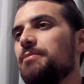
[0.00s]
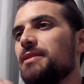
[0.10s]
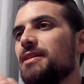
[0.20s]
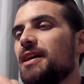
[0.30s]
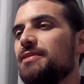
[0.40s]

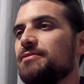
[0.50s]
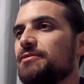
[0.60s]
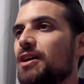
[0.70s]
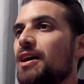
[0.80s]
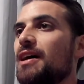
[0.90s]
kind of
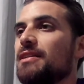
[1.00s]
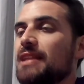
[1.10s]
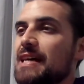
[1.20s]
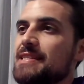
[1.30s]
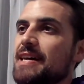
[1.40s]

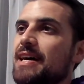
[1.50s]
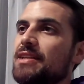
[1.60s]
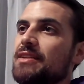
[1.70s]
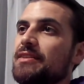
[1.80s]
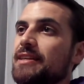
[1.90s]
lays
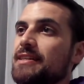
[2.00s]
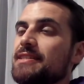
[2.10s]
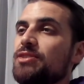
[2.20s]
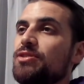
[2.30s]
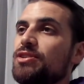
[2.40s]
out the things
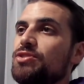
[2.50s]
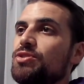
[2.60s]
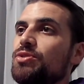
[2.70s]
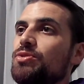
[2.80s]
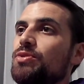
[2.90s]
that you can
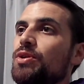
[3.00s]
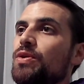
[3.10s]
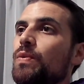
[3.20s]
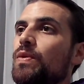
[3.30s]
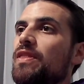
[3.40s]
do
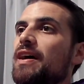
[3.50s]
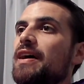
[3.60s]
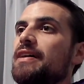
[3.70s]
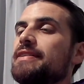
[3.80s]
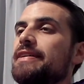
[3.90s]

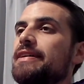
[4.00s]
without